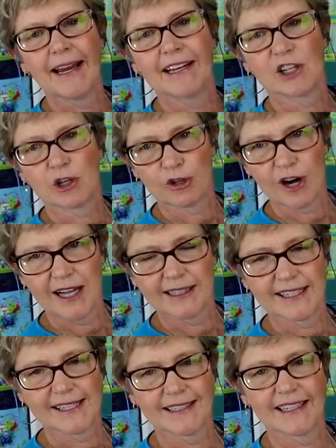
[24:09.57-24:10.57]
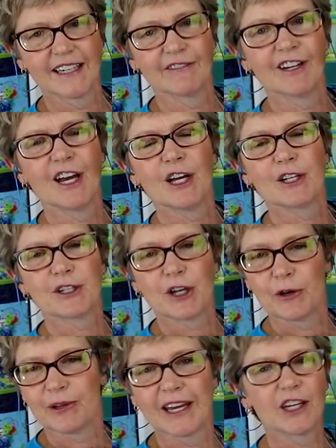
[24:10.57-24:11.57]
It's a trolley yes. sleeve
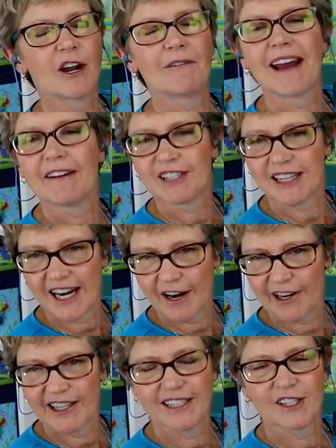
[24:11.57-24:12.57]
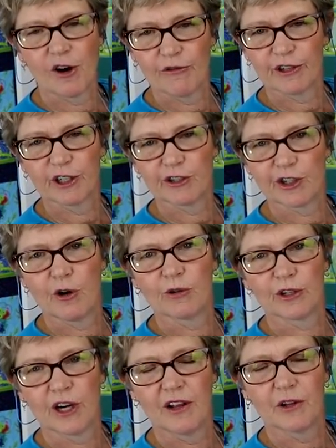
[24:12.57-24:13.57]
so that you don't have to carry this over your
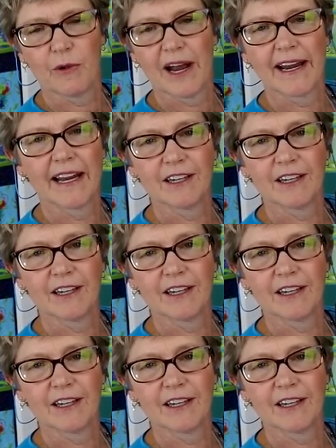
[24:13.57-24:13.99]
shoulder all the way.